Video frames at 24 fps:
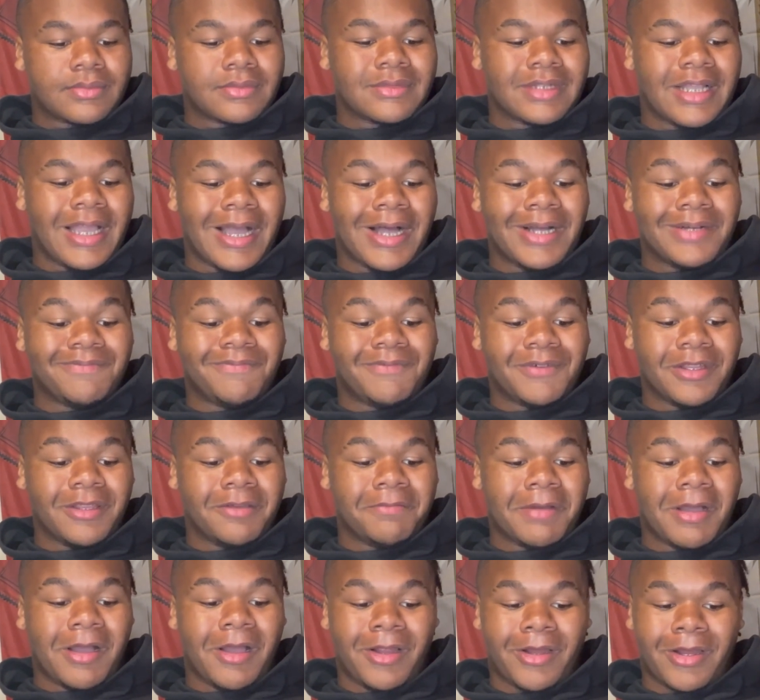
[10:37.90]
How I'm feeling
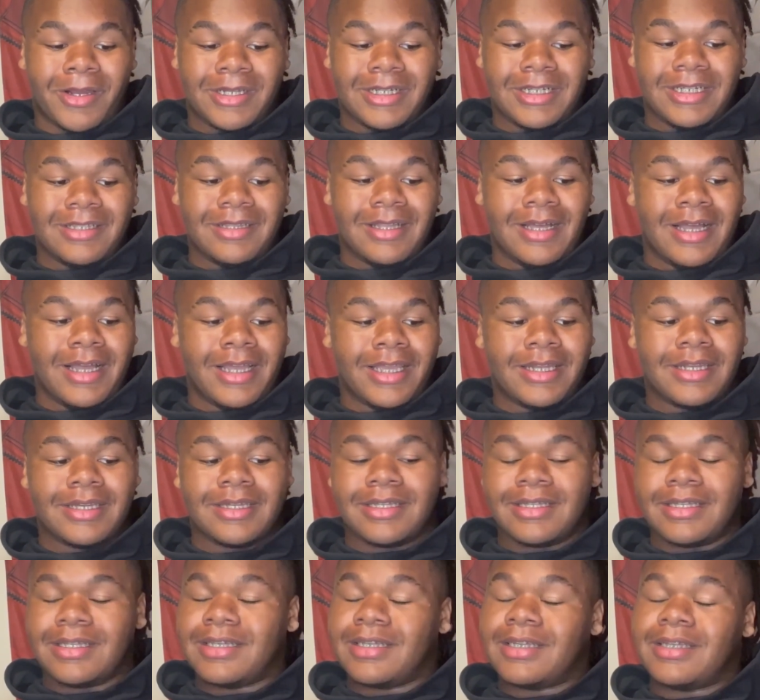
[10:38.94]
about our D line.
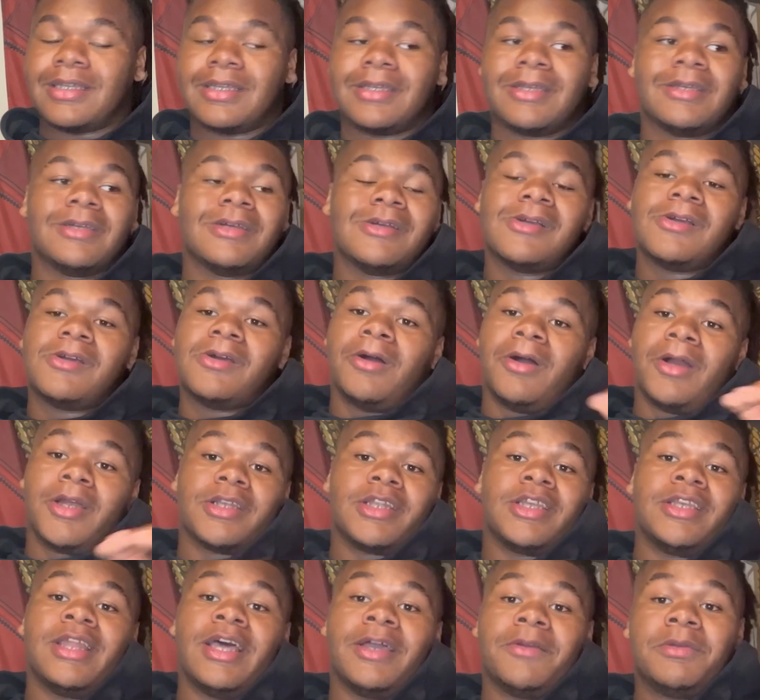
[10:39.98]
Our
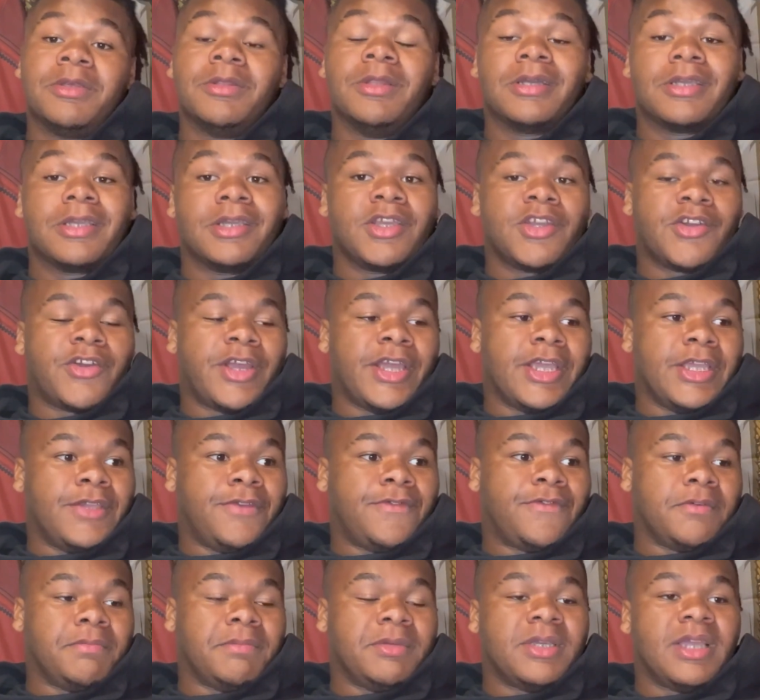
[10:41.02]
D line, we looking great. You
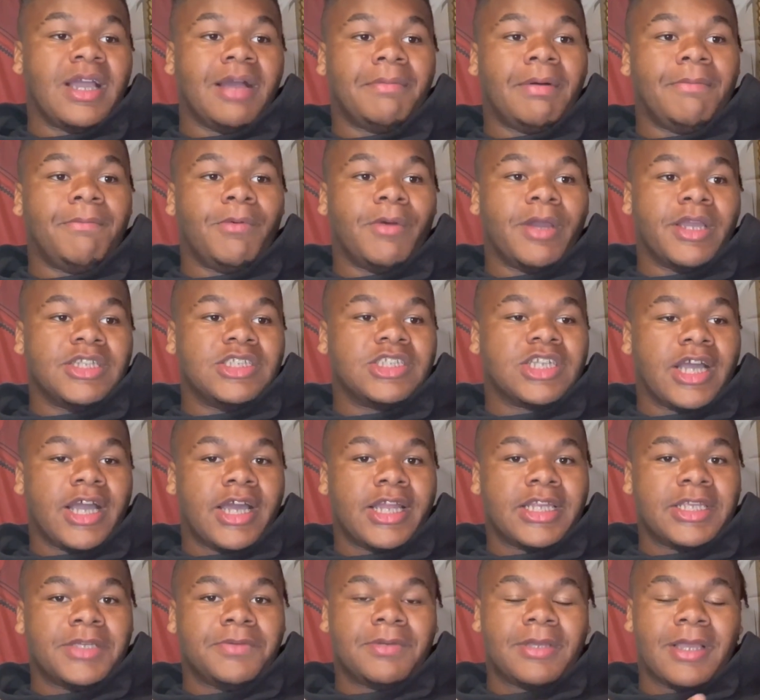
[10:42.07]
feel me? You got my boy
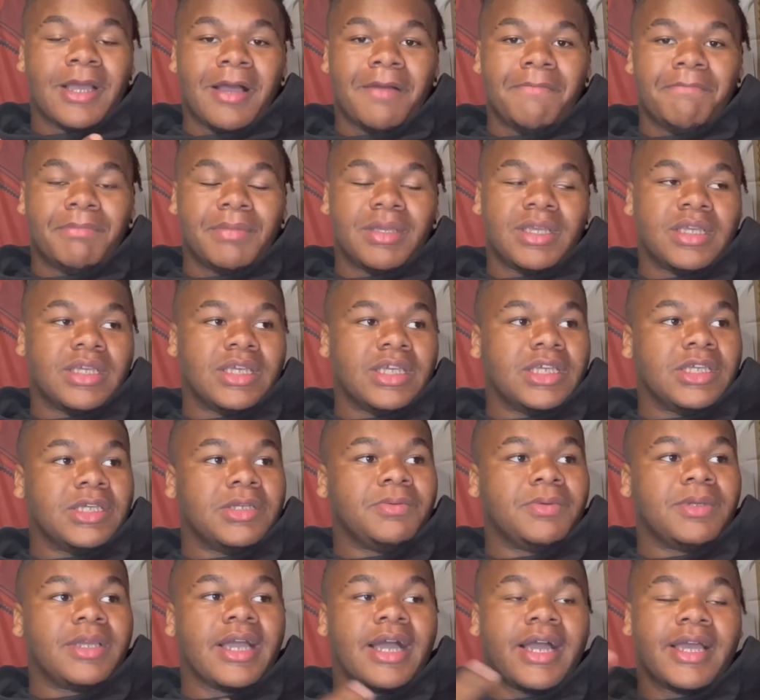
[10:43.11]
Johnny. We got me.
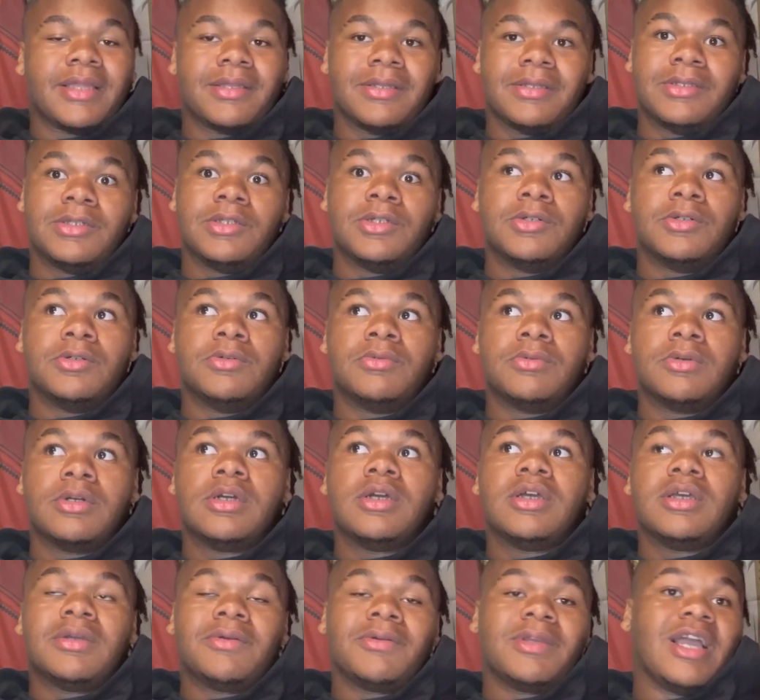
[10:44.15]
We got new.
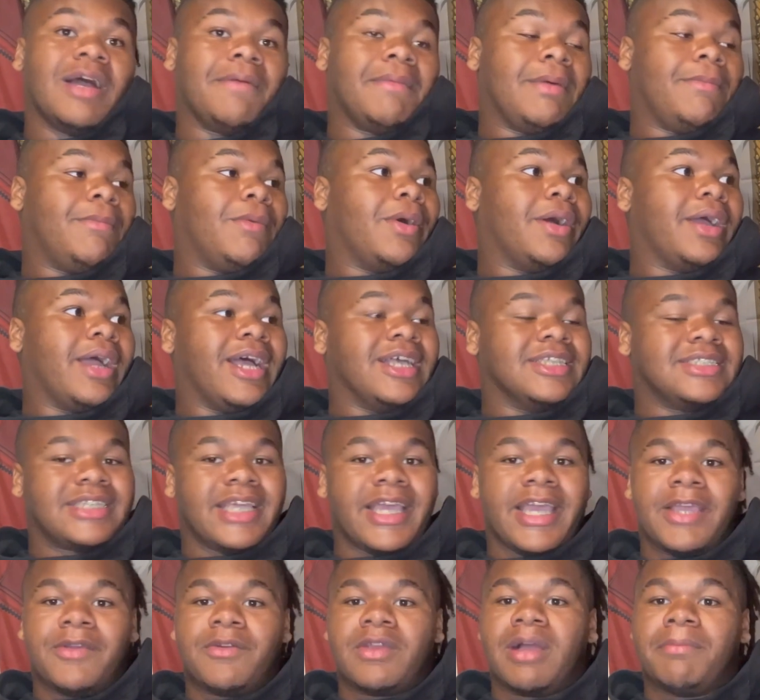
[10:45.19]
We got my boy
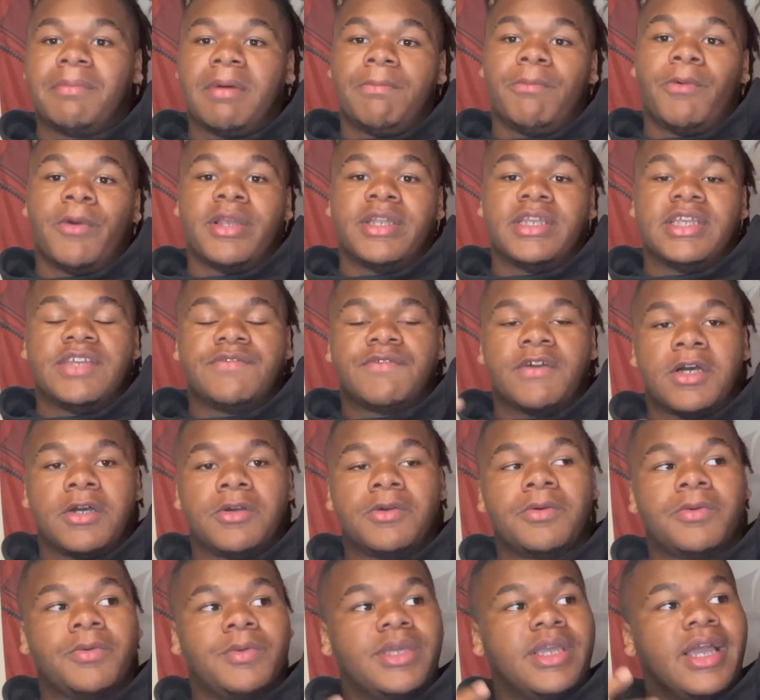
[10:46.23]
Isaiah. We got my boy Devo.
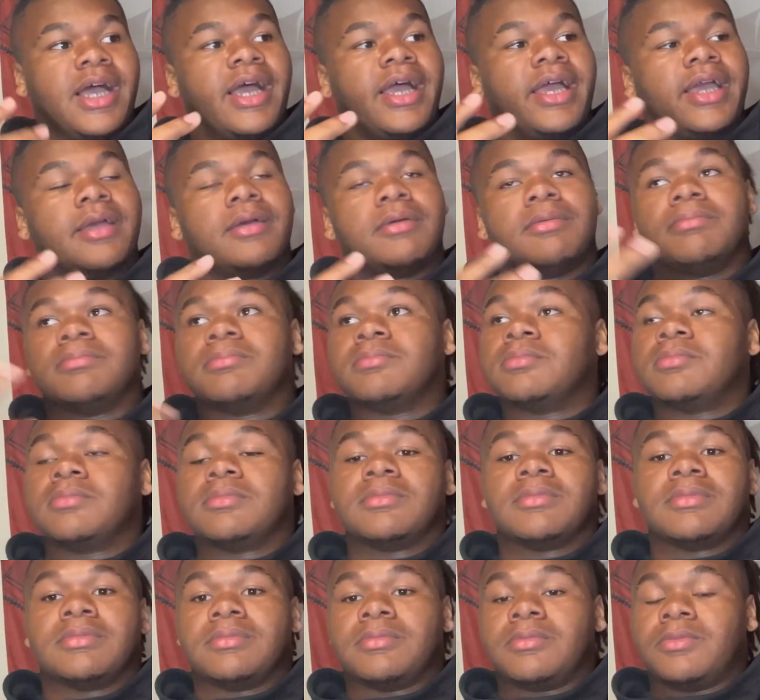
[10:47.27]
We got
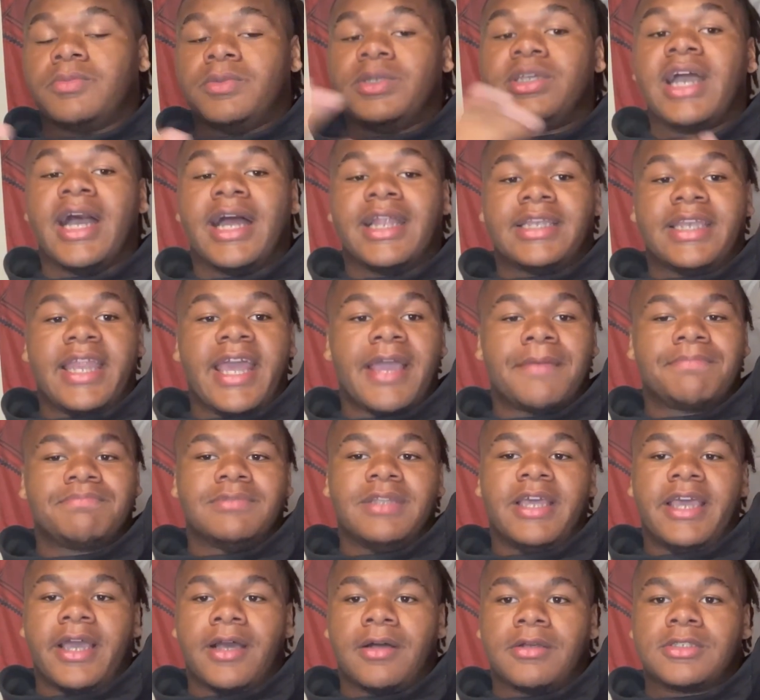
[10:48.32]
we got depth
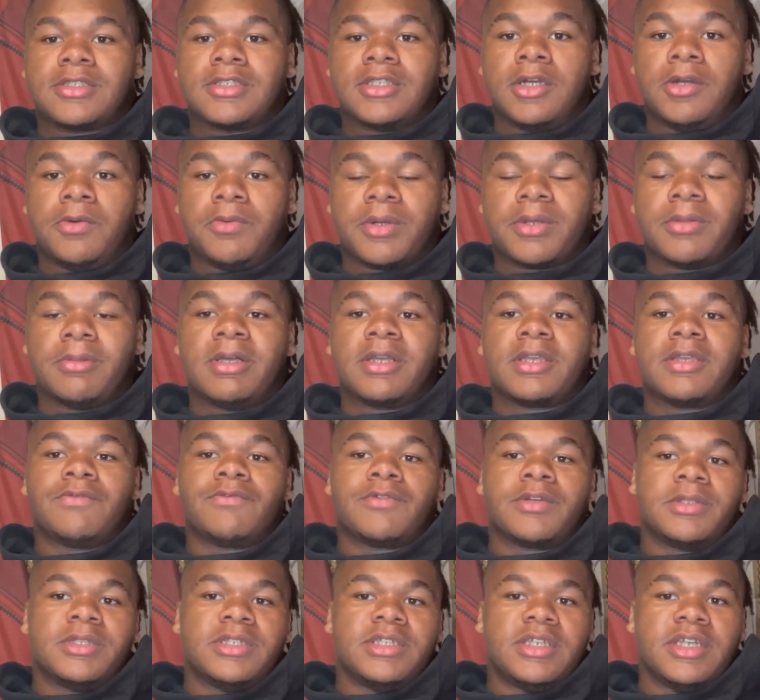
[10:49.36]
now, so we're looking
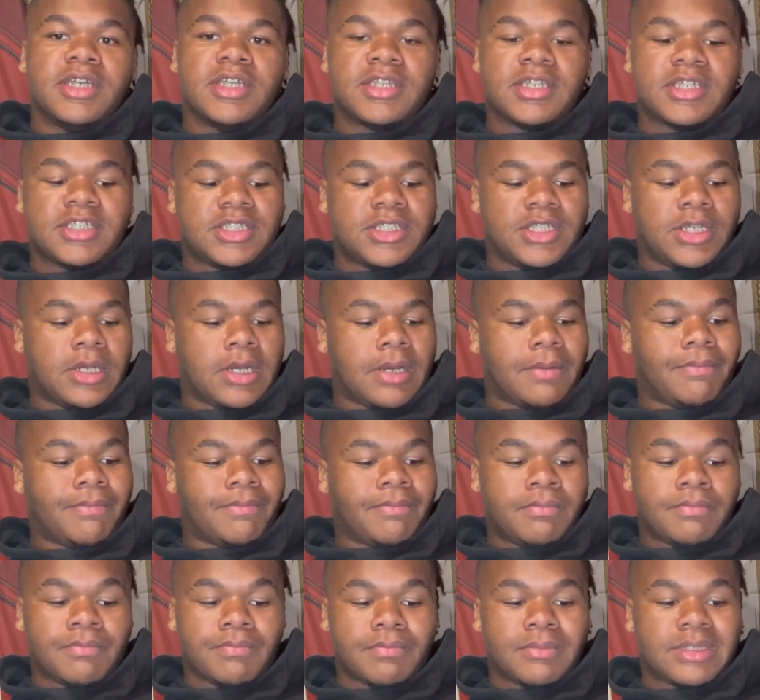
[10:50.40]
really good this year. I'm
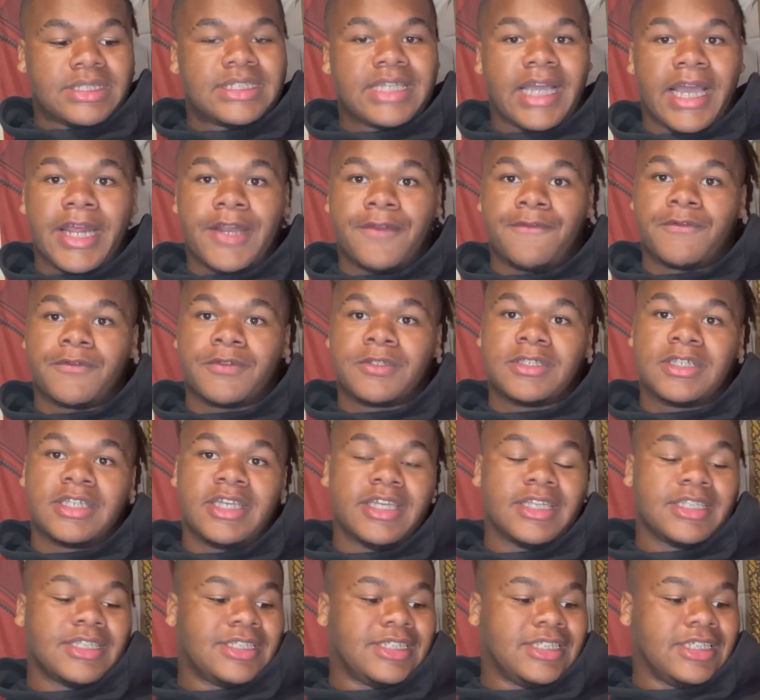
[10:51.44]
excited to
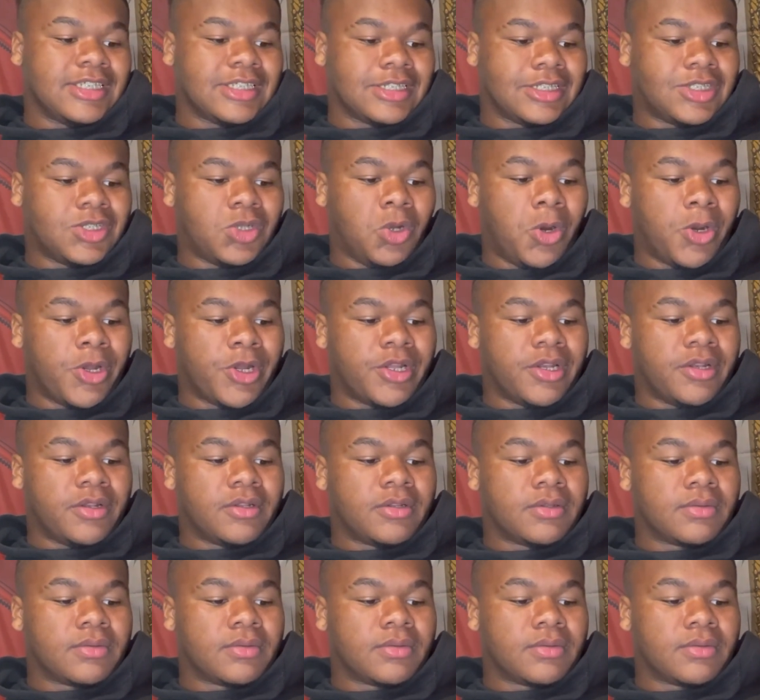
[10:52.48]
get the season started